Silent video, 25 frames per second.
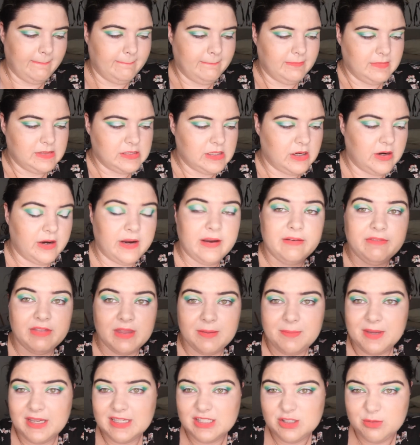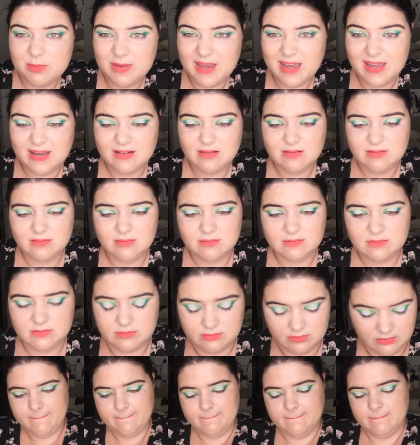I'm sorry if that makes you mad.
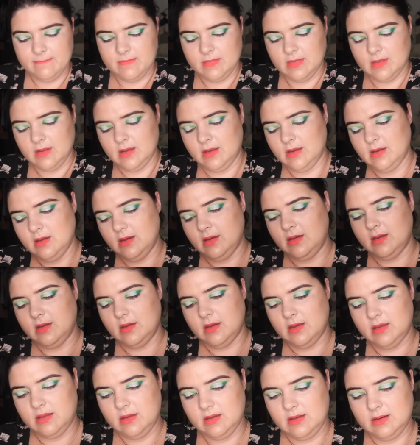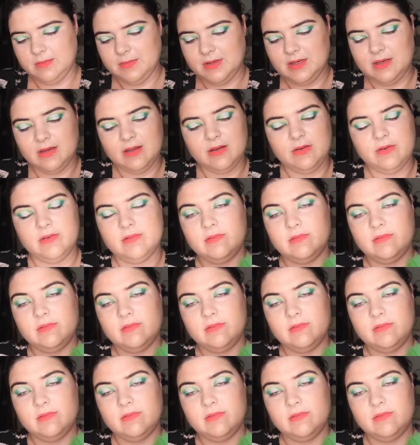And then I'm going to go